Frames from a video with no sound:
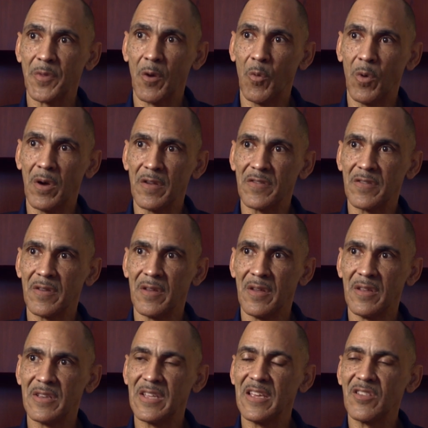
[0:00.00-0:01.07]
was
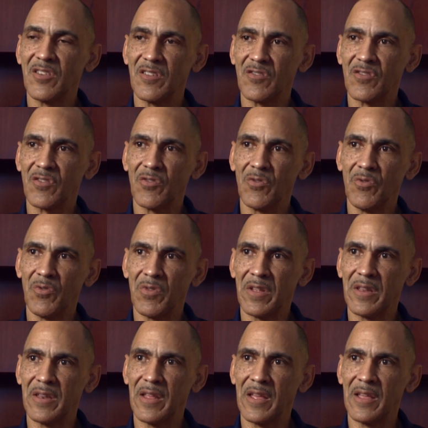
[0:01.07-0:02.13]
teaching school
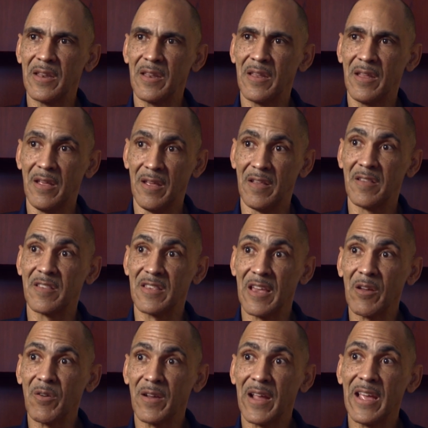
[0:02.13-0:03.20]
in
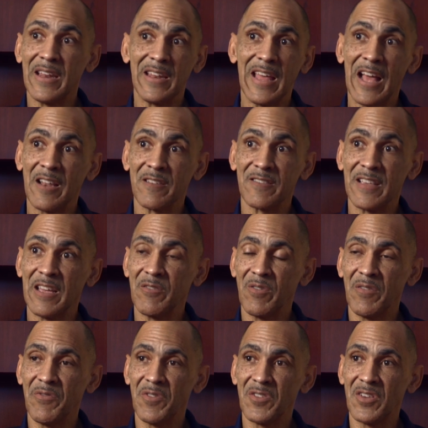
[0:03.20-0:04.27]
segregated
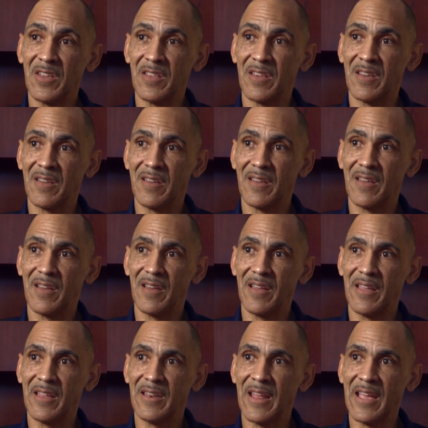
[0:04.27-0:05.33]
Alexandria, Virginia
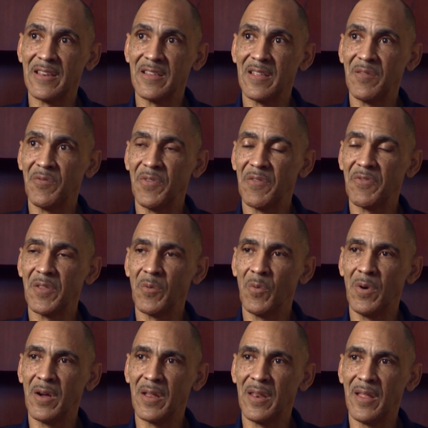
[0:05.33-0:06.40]
in
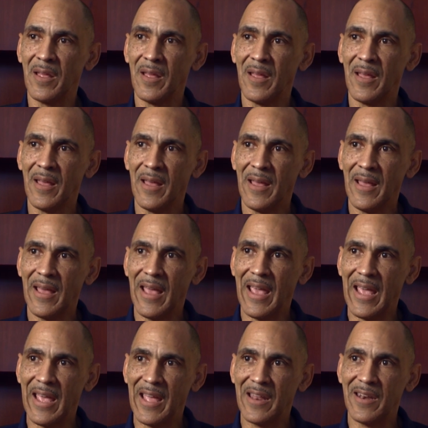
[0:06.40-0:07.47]
1951.
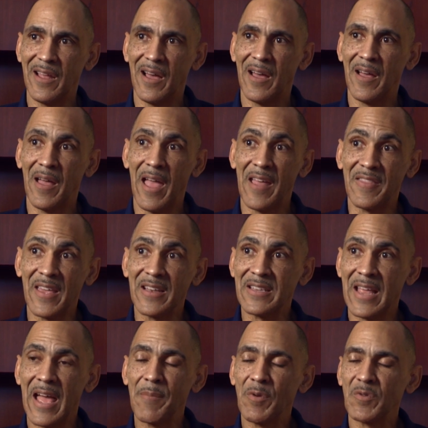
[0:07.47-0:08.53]
And at that
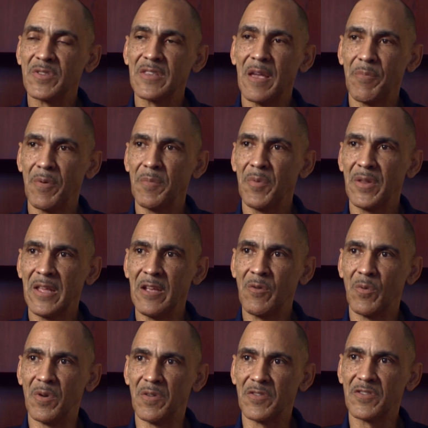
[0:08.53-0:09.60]
time it was separate but
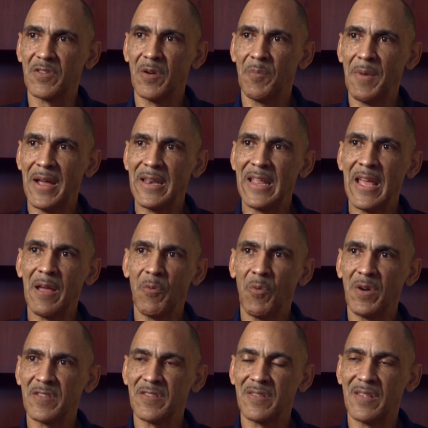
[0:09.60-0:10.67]
equal. So my dad
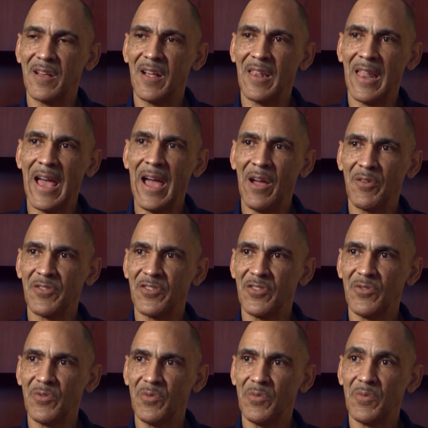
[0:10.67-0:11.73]
wasn't allowed
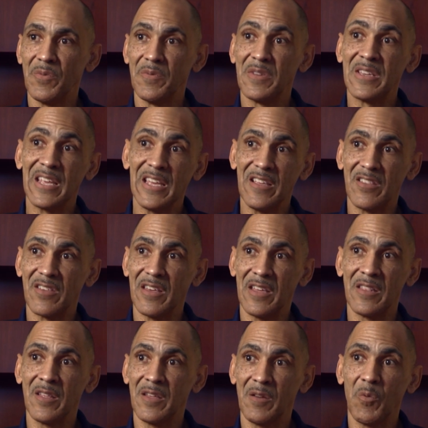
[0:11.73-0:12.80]
to teach
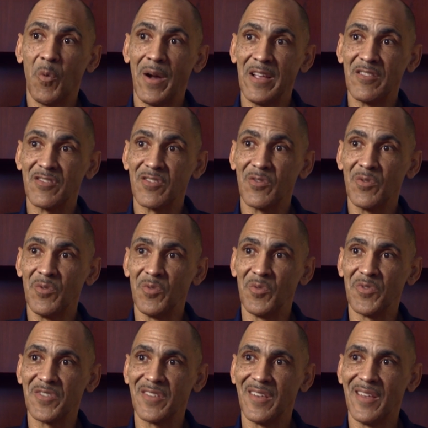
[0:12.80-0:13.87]
in the white
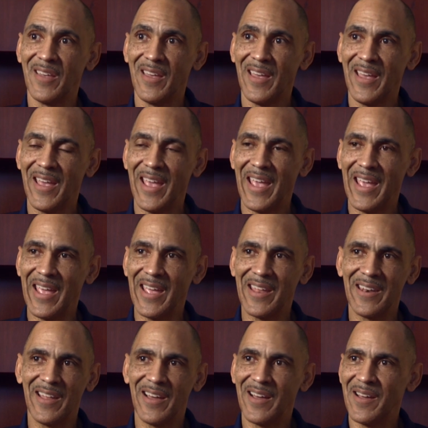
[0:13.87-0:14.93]
schools.
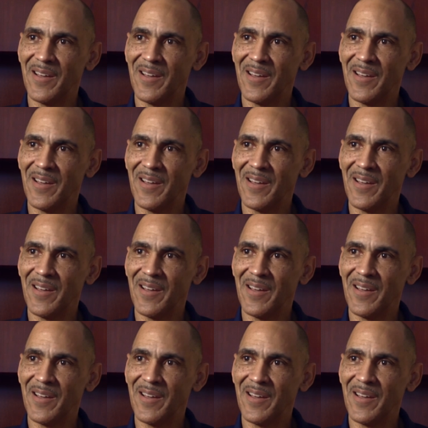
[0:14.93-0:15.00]
And